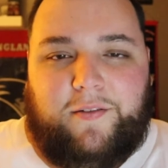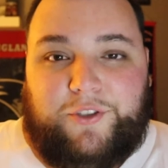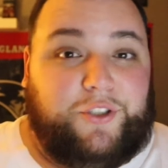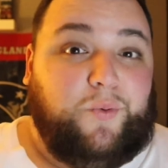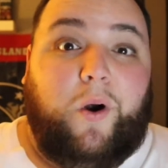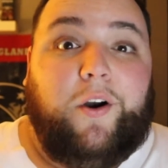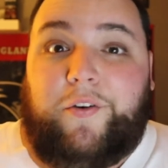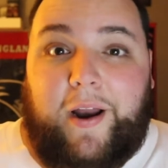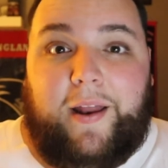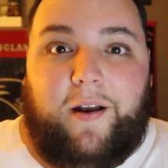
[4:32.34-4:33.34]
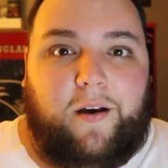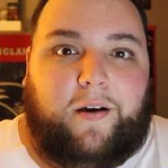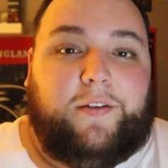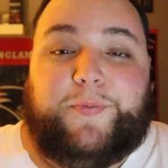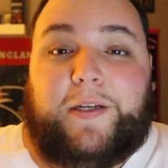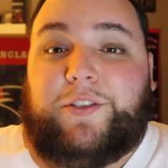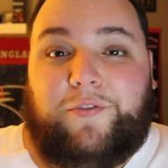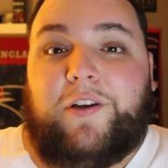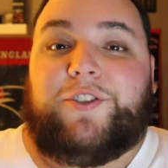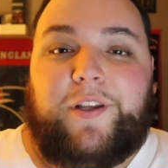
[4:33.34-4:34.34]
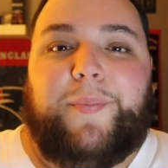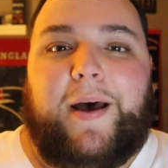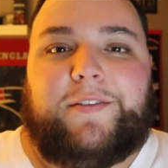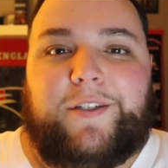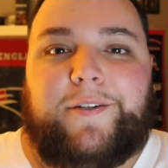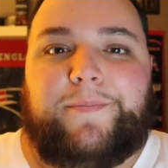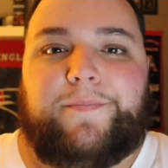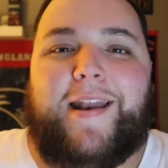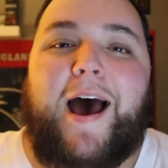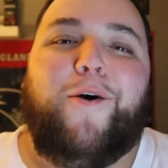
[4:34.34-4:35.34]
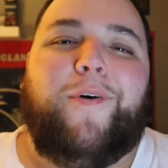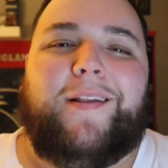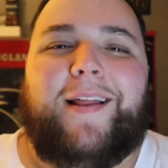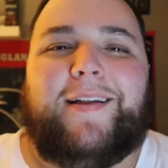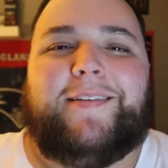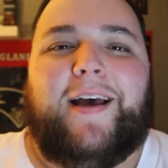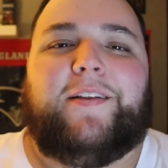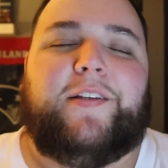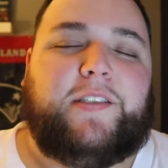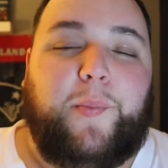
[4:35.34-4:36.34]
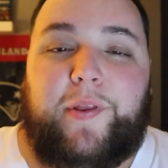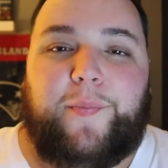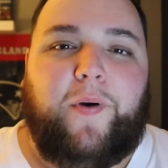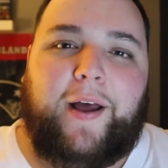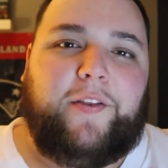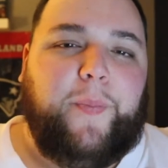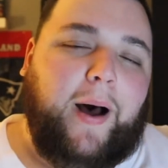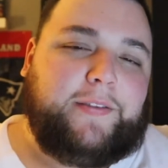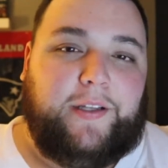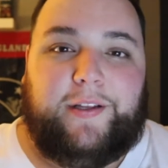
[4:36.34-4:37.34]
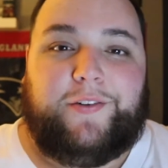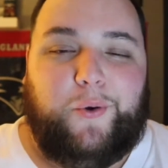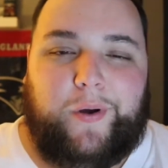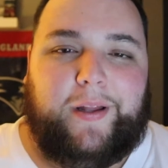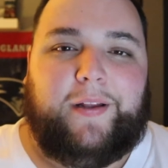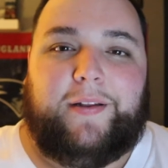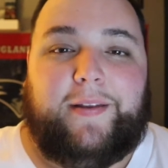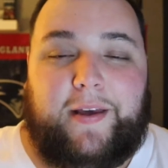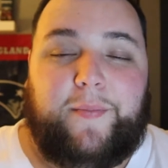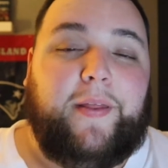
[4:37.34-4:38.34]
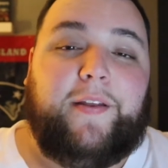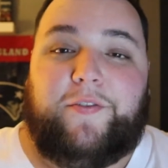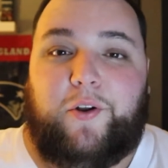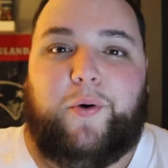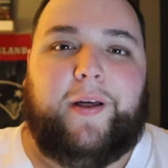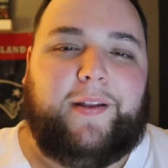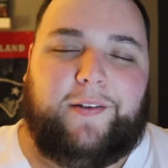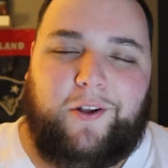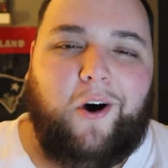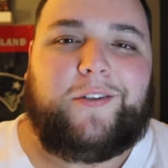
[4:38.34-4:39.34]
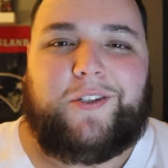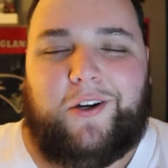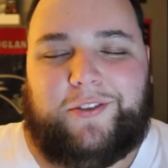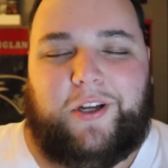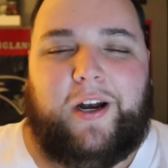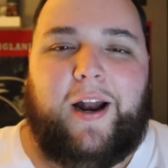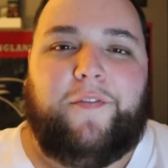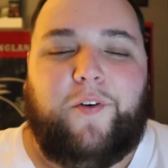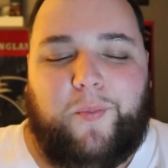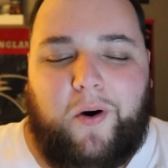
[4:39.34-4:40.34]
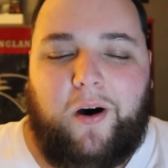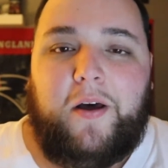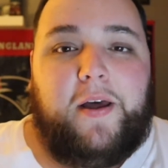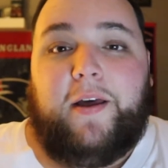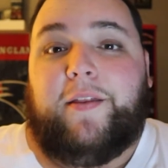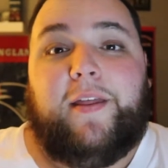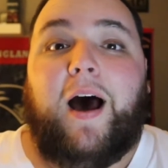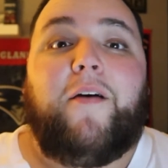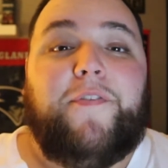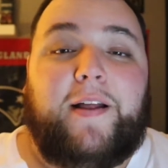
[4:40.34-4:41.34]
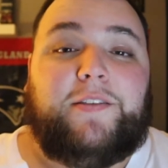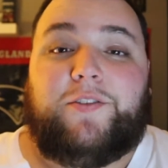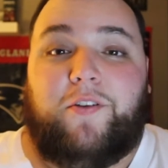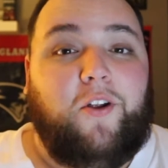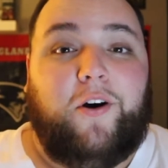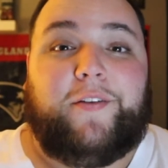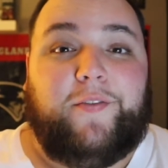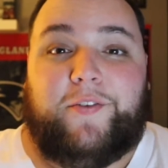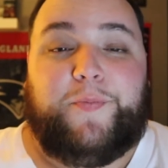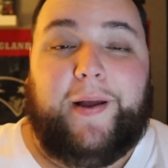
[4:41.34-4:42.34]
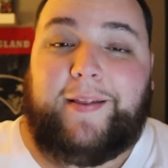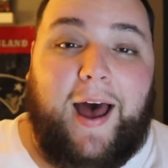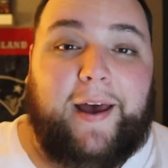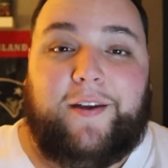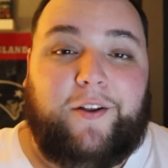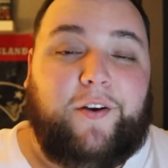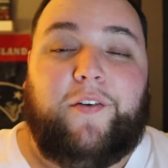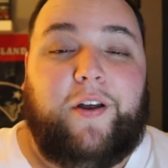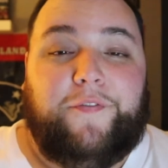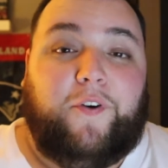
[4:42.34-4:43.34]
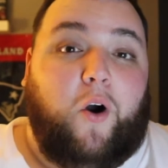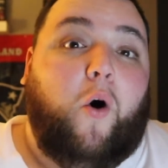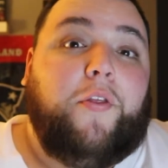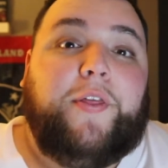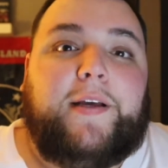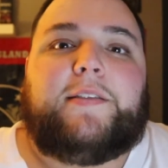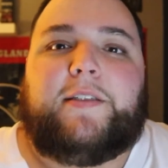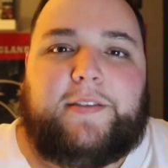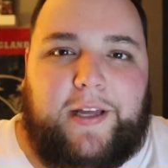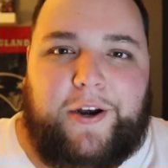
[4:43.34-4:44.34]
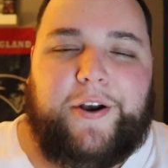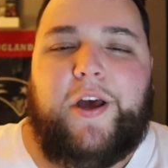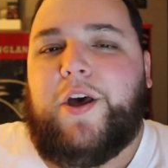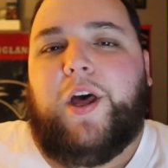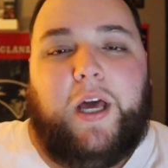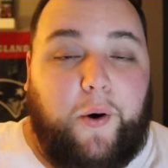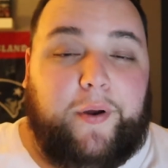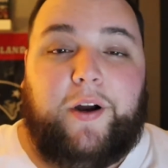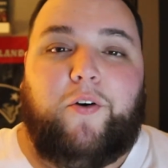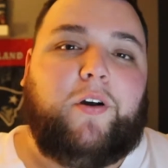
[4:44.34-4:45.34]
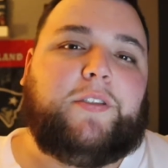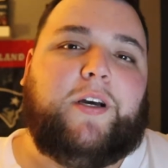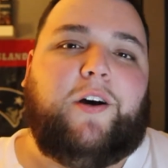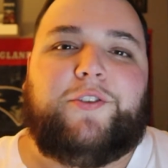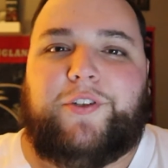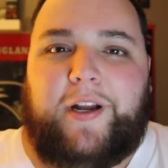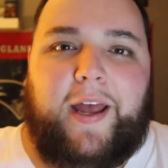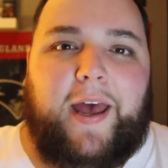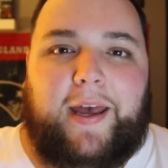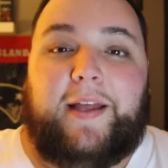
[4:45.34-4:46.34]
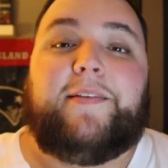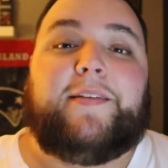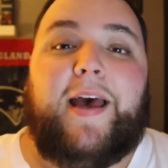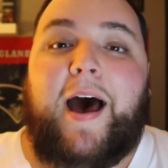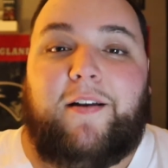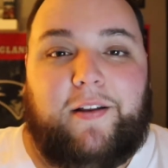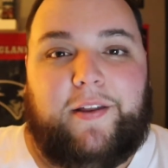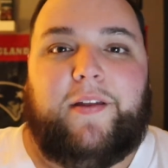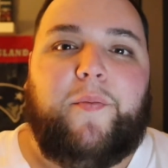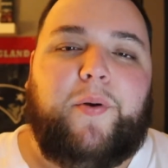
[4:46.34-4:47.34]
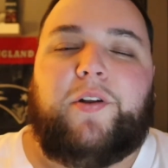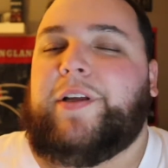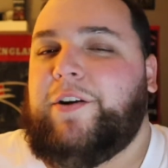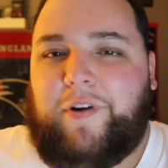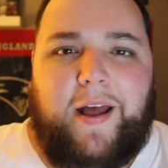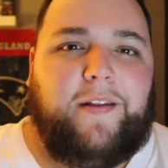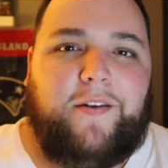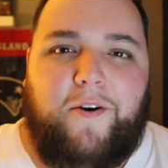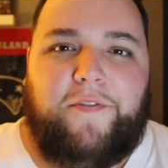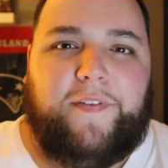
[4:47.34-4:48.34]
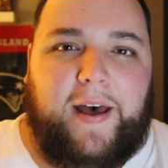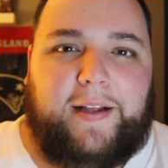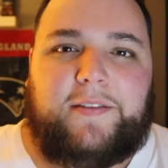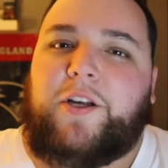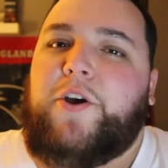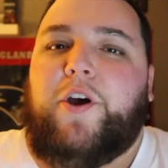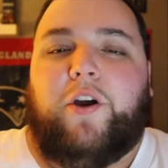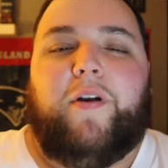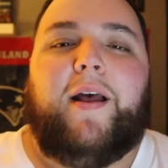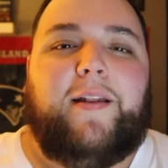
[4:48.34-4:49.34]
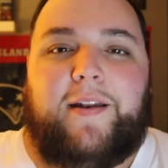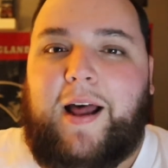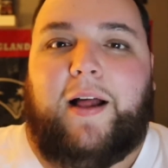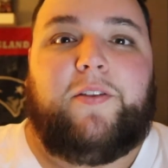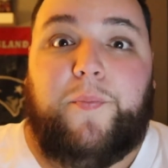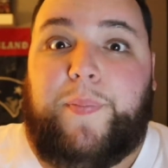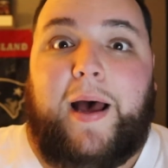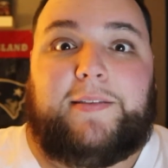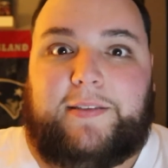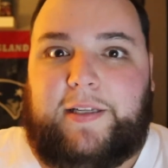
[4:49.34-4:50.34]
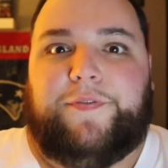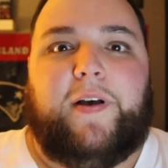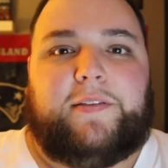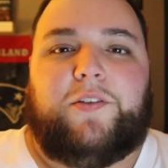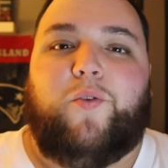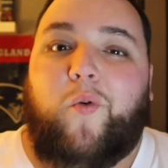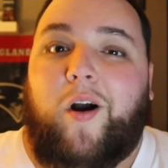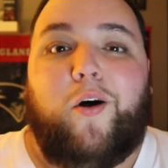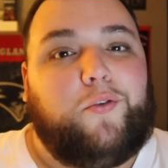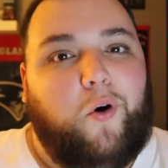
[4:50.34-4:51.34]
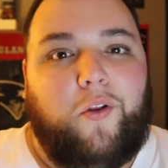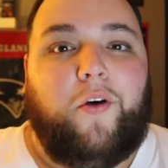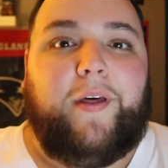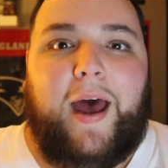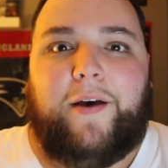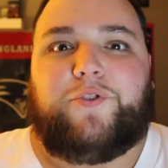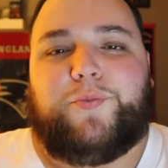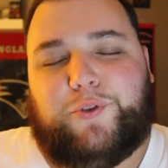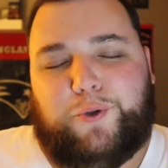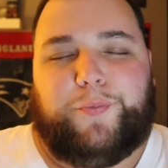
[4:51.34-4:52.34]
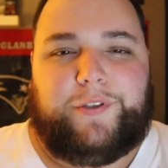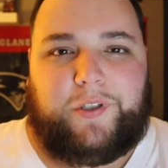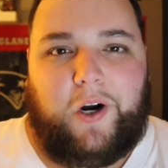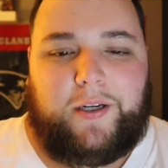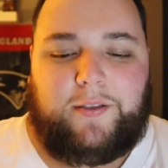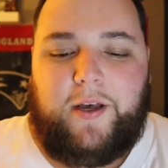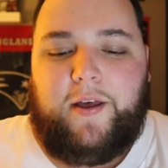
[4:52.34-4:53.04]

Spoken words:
just weren't great, especially rushing the passer. Now, let's get to some of the bright spots of this New England team and this New England loss on Sunday Night Football. The offense looked spectacular. For all things considered, going across the country, in Seattle, in their building, granted no fans, granted not the best defense in the world, although they have some superstars,